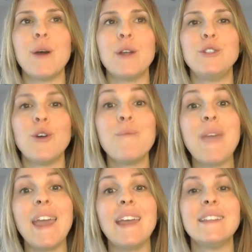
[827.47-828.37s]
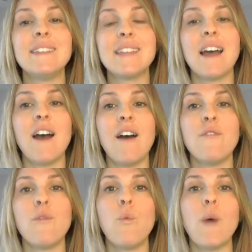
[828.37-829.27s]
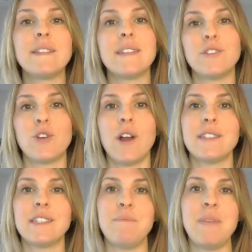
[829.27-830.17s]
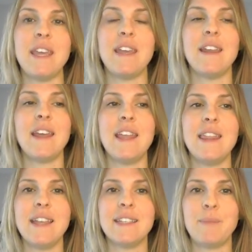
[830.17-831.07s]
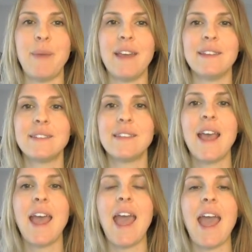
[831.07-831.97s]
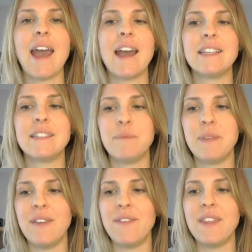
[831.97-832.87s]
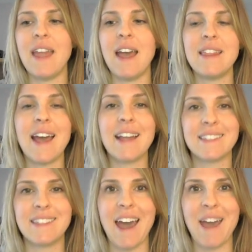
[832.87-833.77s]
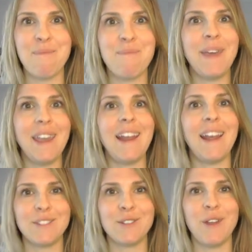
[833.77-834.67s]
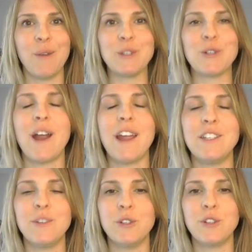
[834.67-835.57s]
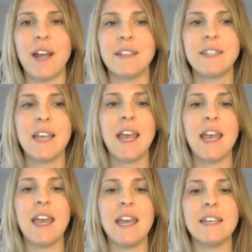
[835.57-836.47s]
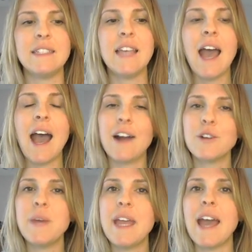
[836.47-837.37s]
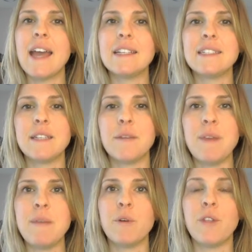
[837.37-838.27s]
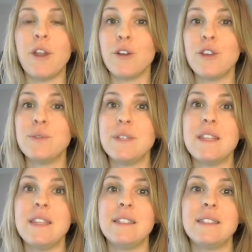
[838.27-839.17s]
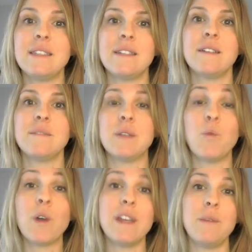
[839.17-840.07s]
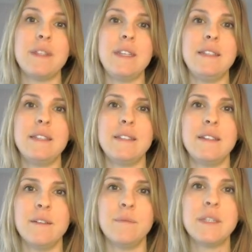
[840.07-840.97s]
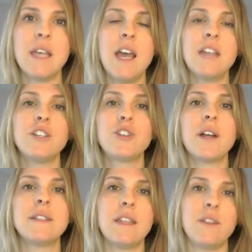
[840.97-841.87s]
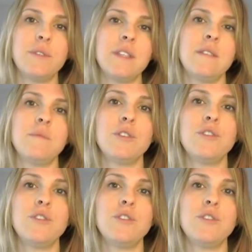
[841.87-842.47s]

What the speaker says: domains of what does trust mean in this space. And given that that's that main answer that we're trying to address is how do we get people that are using these systems and working with these systems to trust that those systems are